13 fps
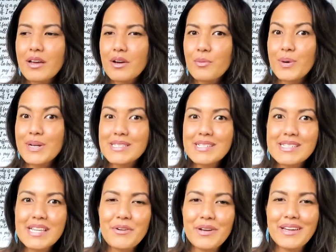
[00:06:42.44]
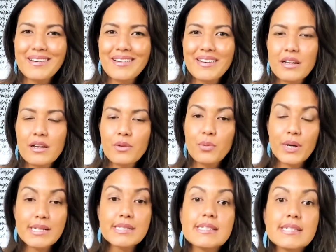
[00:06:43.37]
What's the secret? What
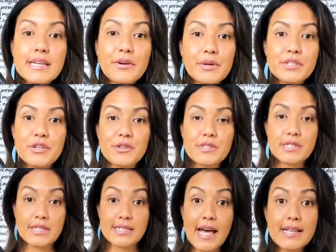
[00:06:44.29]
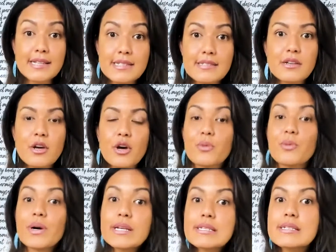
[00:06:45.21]
is the secret to your success?
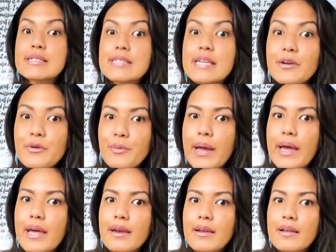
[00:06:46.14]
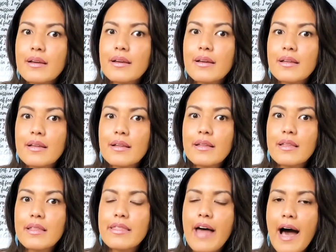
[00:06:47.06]
What is the secret
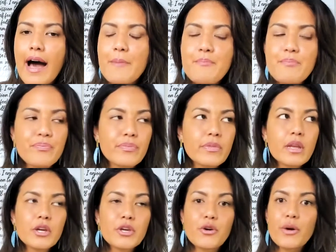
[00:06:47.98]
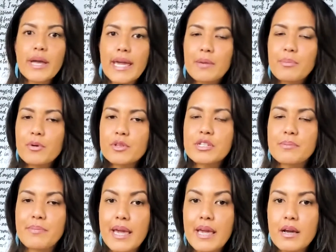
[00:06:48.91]
that you're able to
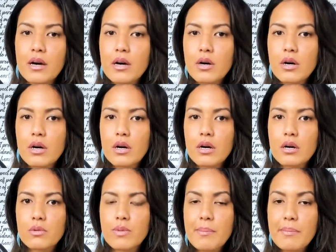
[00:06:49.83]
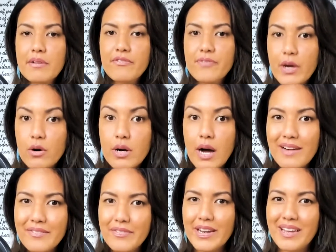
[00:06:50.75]
make women feel
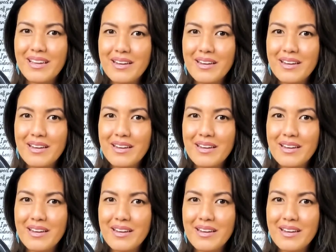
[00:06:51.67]
confident?